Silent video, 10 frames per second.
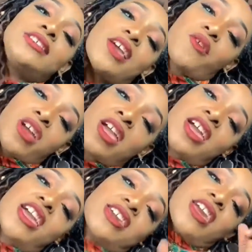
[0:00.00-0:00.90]
Sarah,
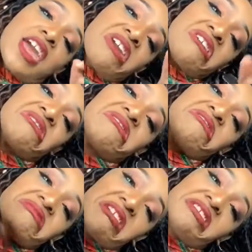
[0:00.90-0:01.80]
aka
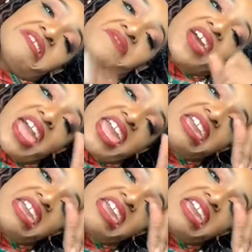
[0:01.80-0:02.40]
Lady Diva.